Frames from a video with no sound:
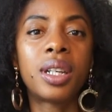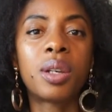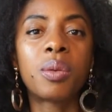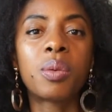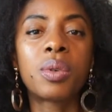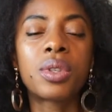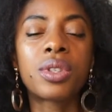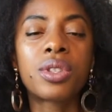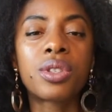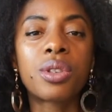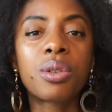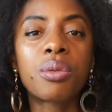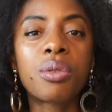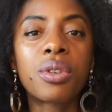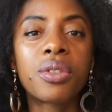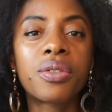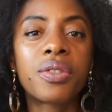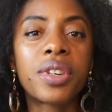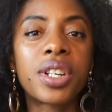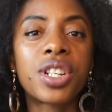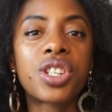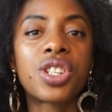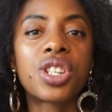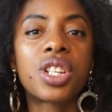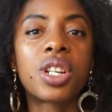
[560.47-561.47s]
It was so
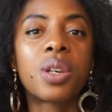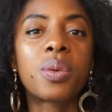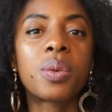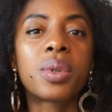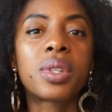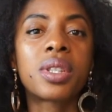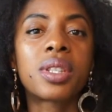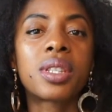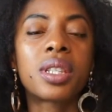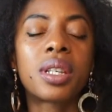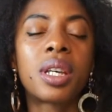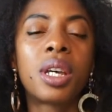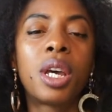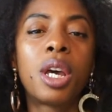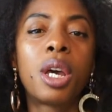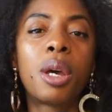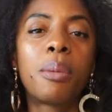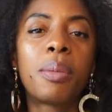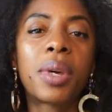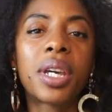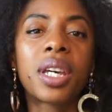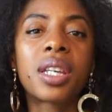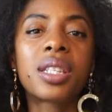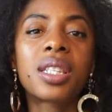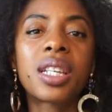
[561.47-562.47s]
refreshing. It was
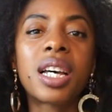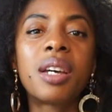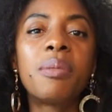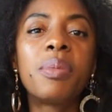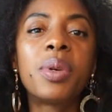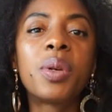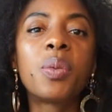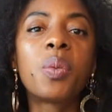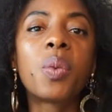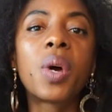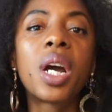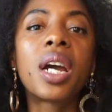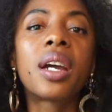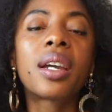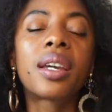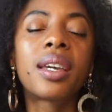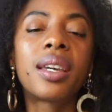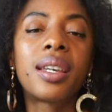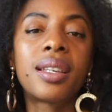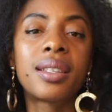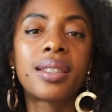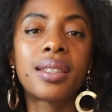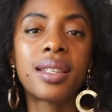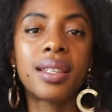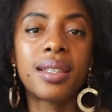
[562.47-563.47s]
because I've been
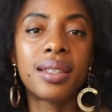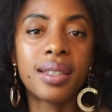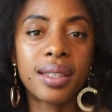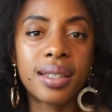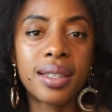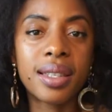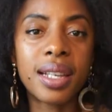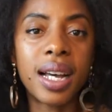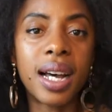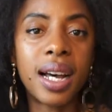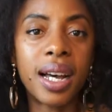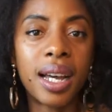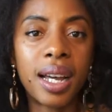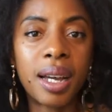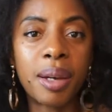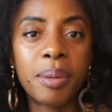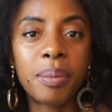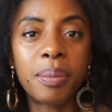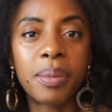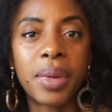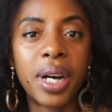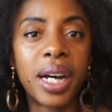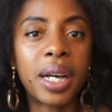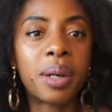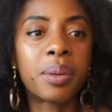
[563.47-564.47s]
working since
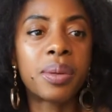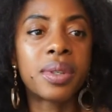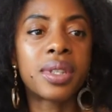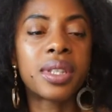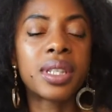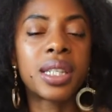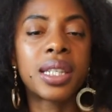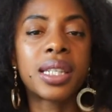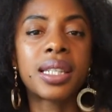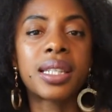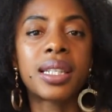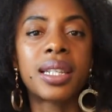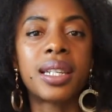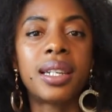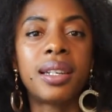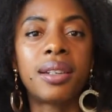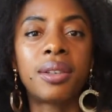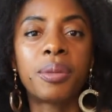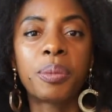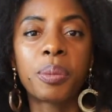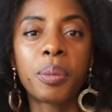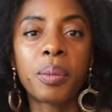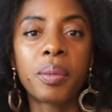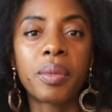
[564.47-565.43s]
I was 16.